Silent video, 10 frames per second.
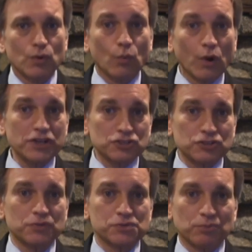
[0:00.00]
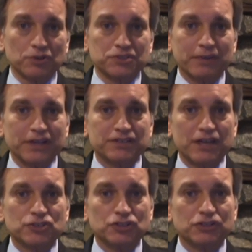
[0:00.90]
One issue that was brought to my
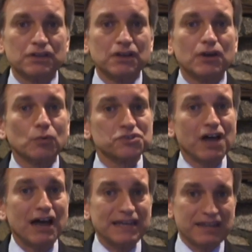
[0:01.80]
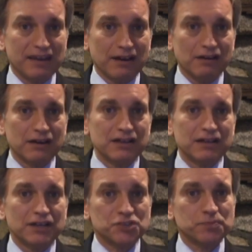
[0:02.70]
attention was eye care,
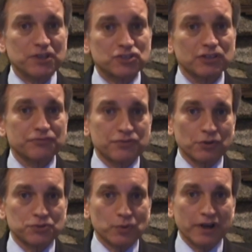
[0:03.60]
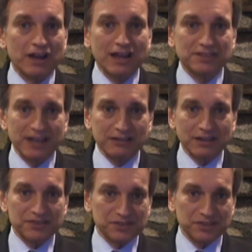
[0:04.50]
especially for those who wear contact
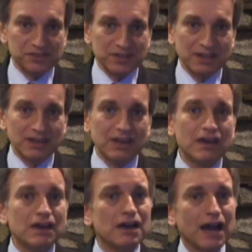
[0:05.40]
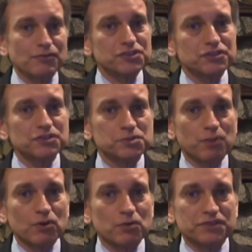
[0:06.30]
lenses. I recently
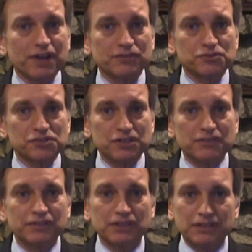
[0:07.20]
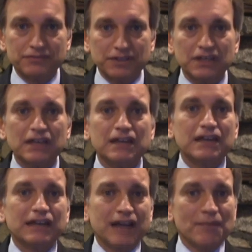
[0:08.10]
spoke with Dr. Stephen Levy,
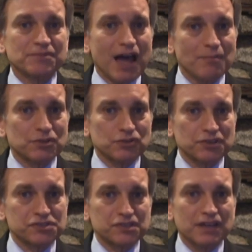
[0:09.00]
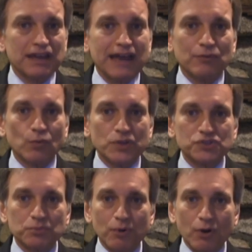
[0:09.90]
an optometrist at
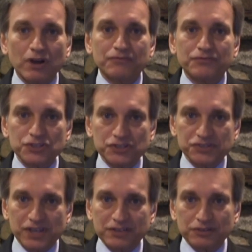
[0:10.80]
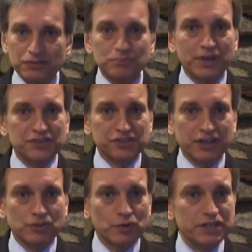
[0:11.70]
Windsor Park Vision Center in
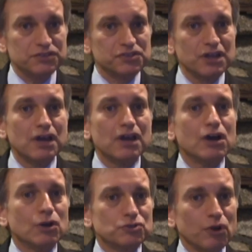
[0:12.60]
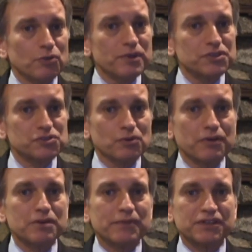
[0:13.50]
Bayside, Queens, who told me a
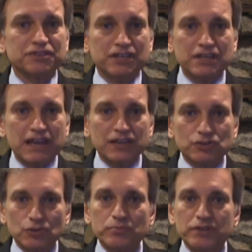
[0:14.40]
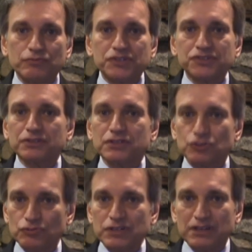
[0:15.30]
story about a teenager whom he recently
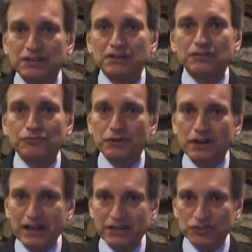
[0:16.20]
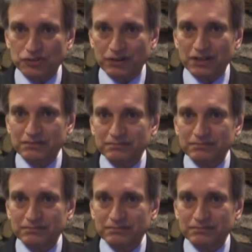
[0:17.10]
treated for an eye injury.